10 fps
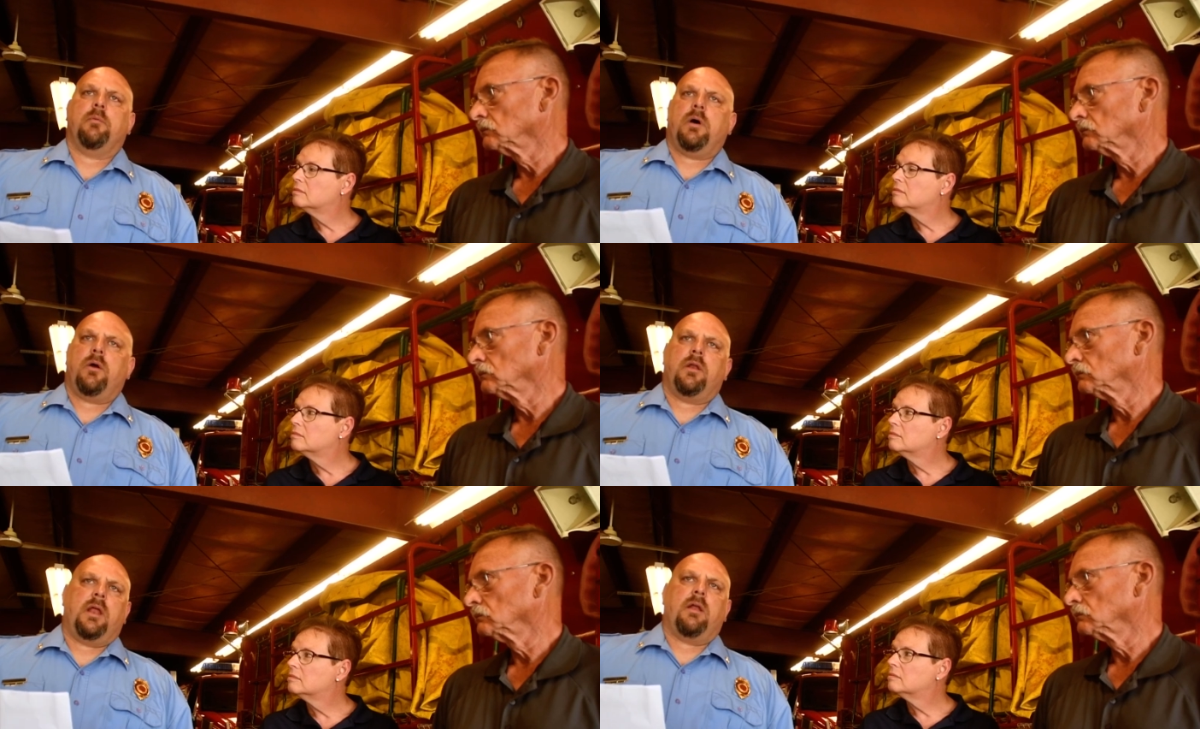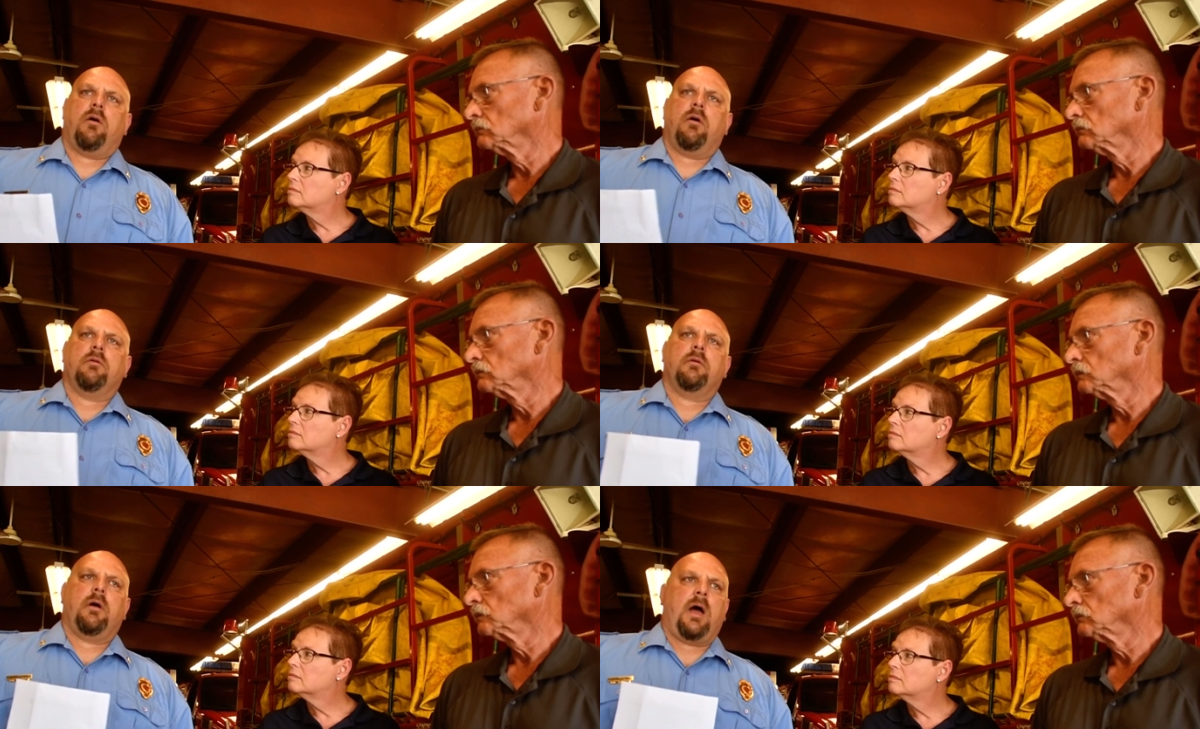Speaker 1: about it at all.
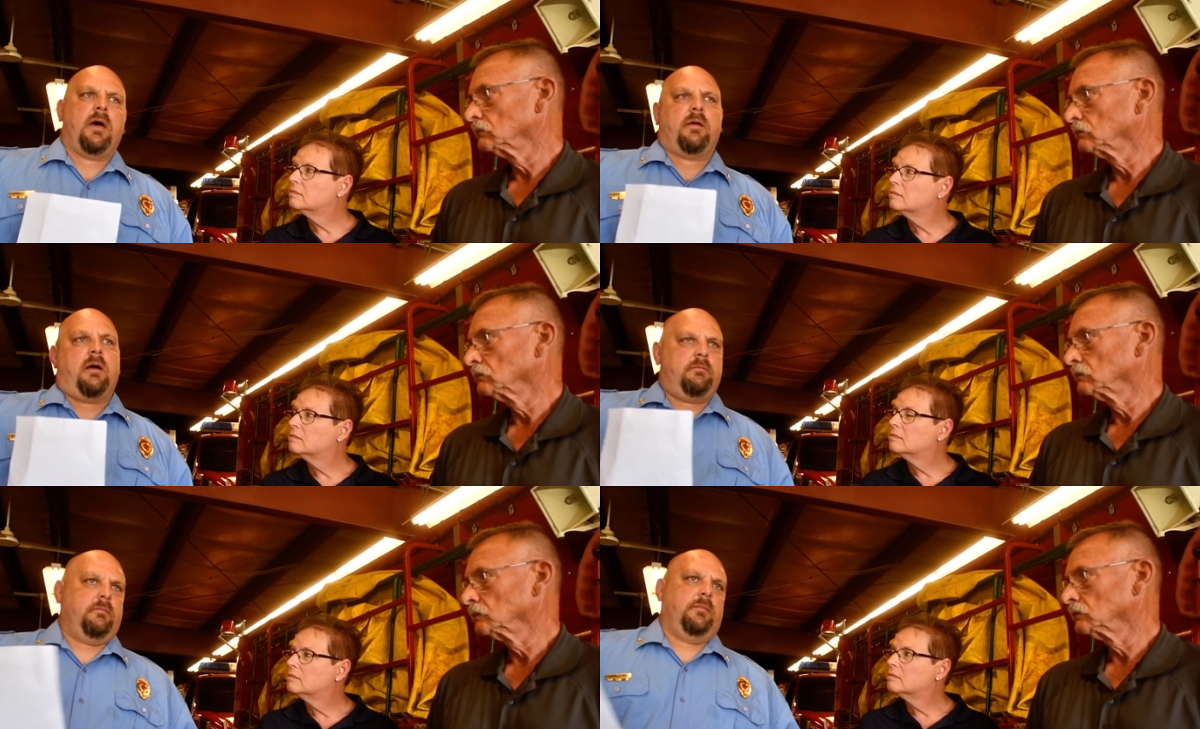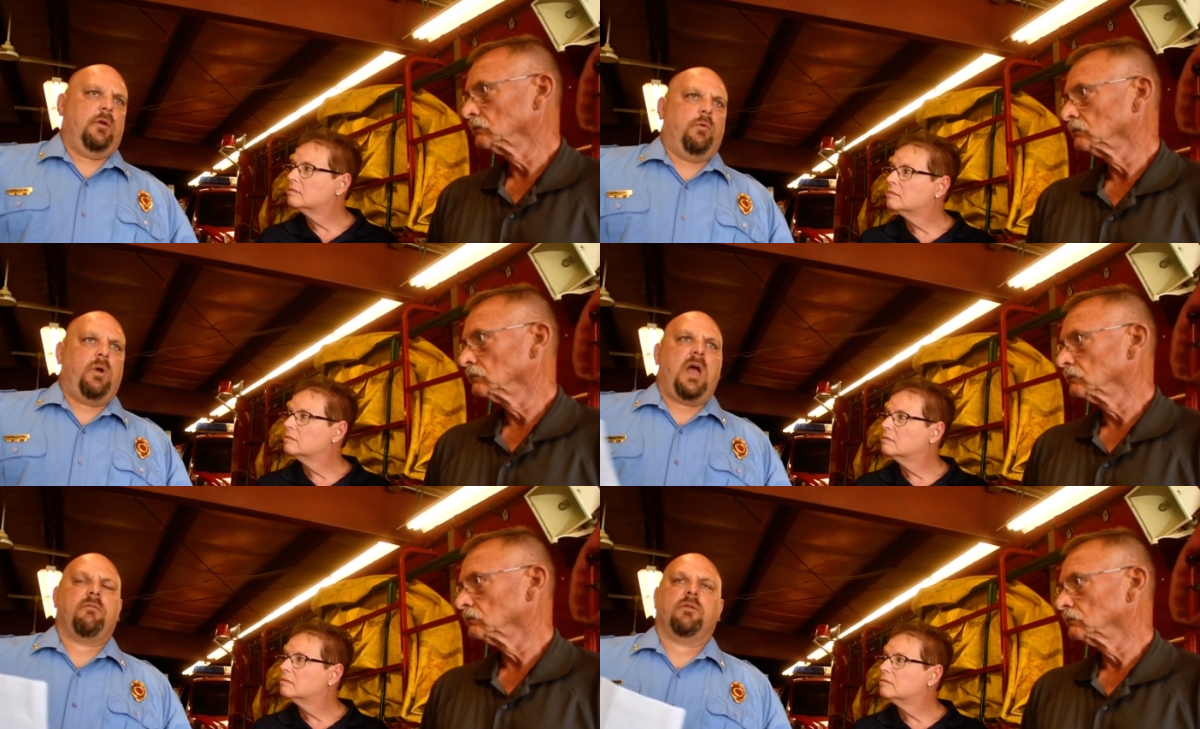Uh, you know, we
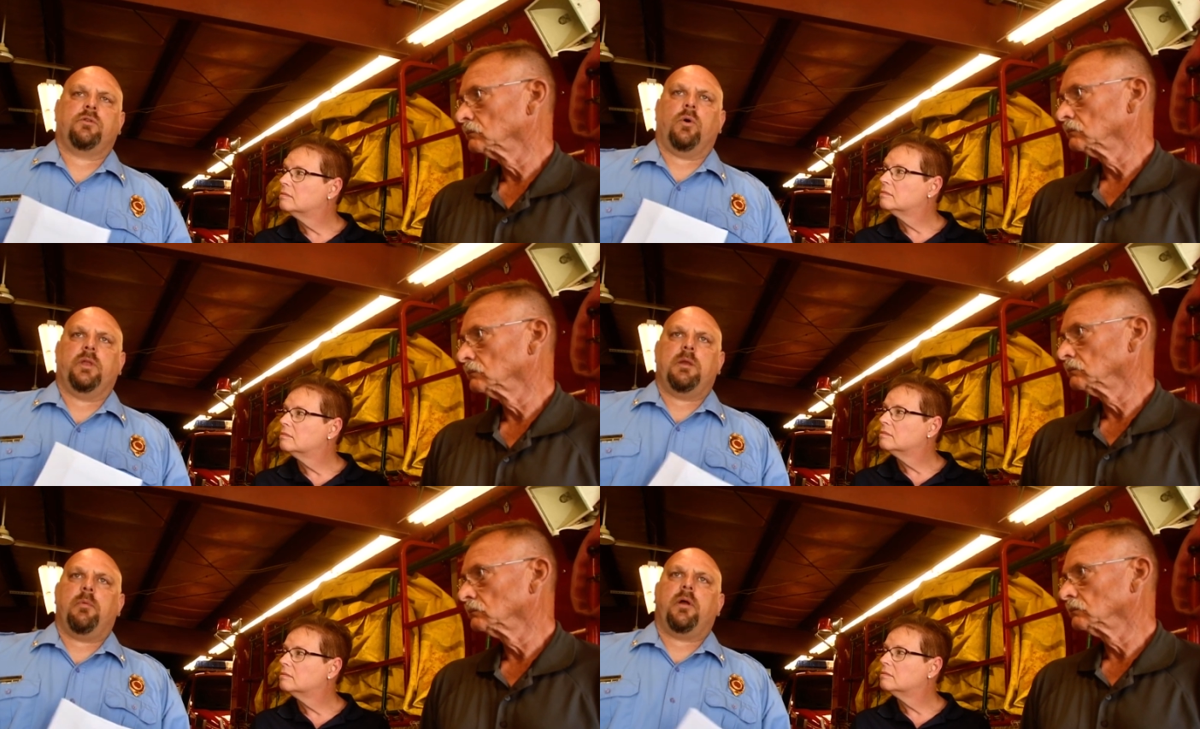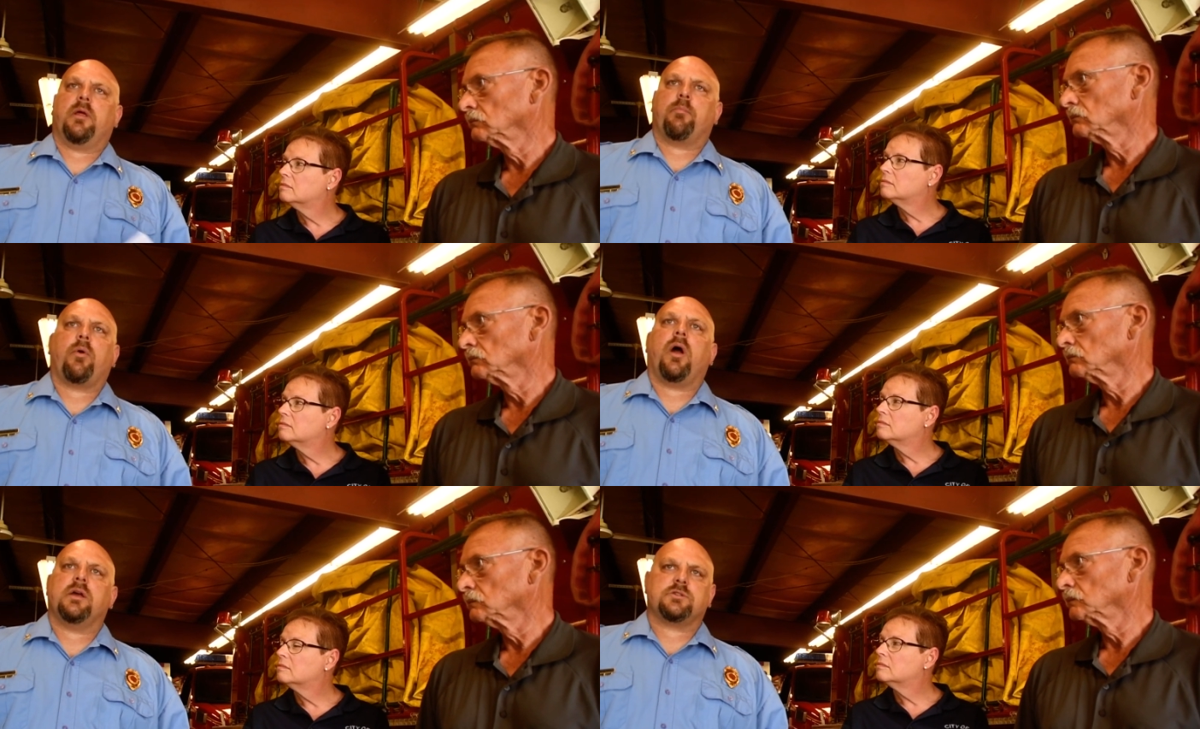haven't told anybody a
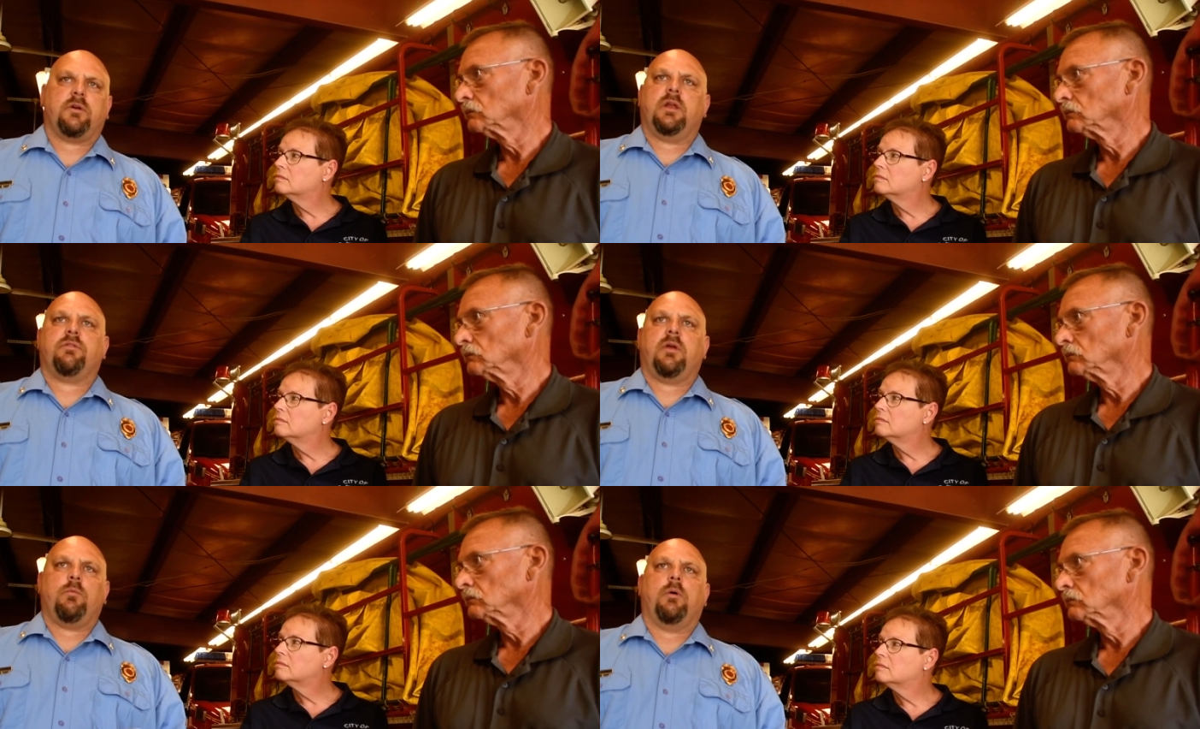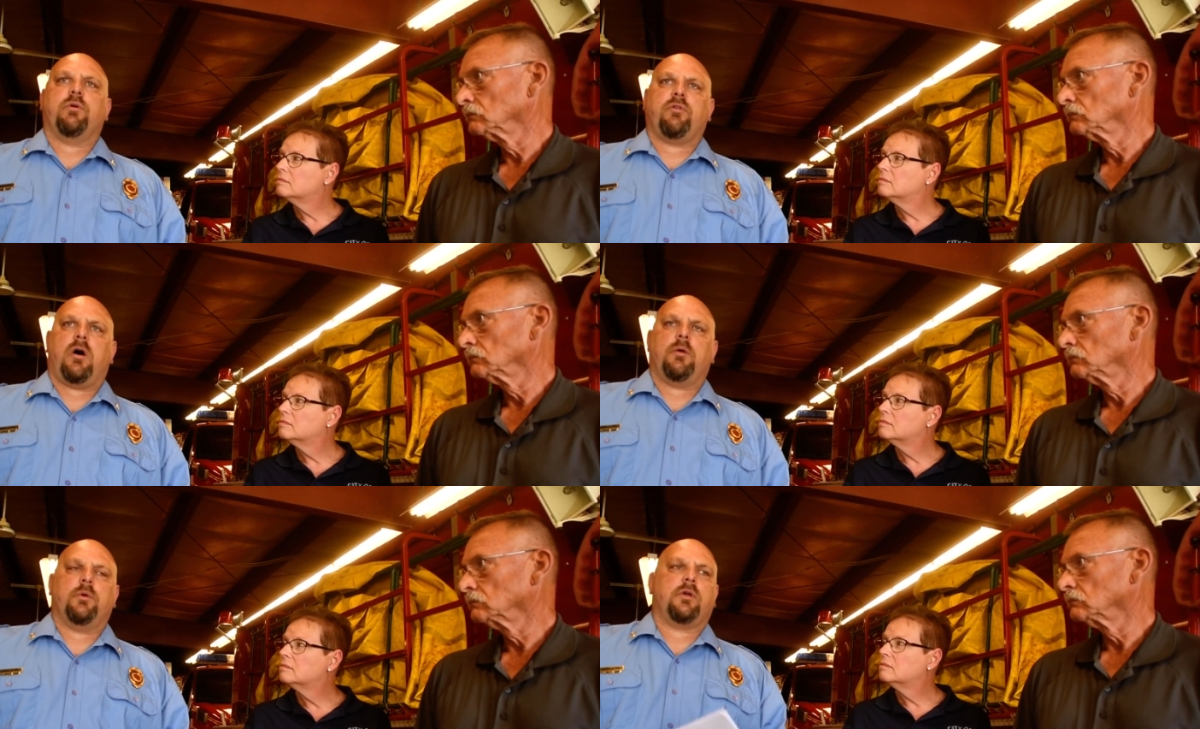price or anything what we
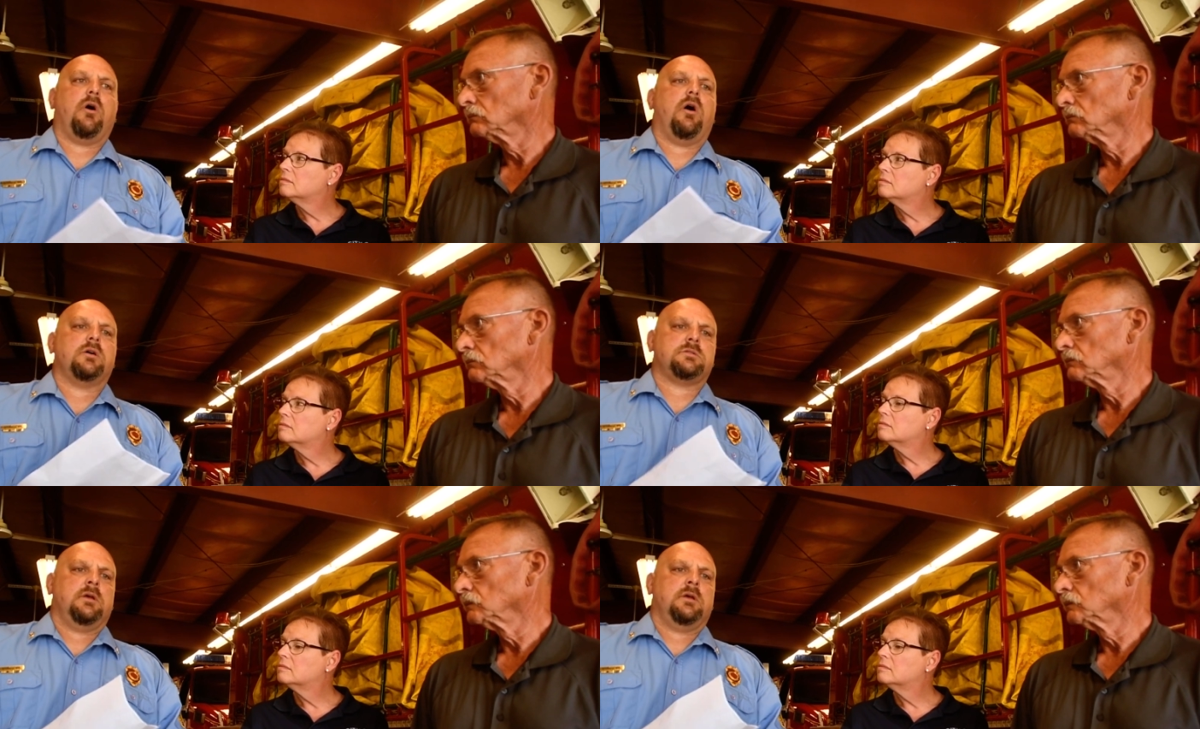thought it would cost,